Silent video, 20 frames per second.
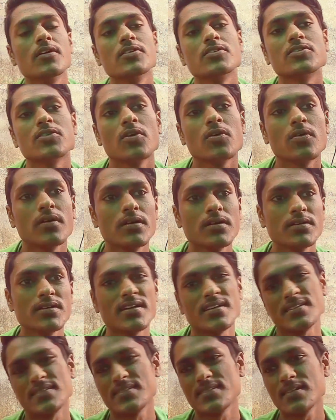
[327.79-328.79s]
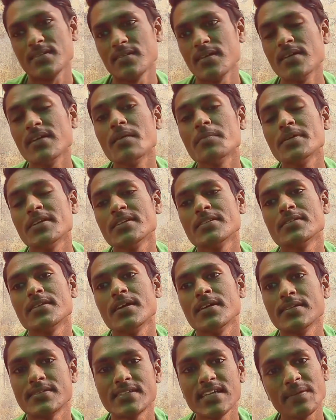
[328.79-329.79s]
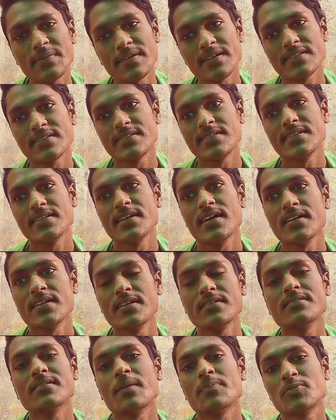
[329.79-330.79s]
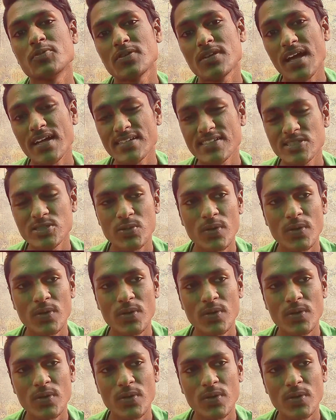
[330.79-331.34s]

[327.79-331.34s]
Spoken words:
So yes, I mean in CBSE and up to class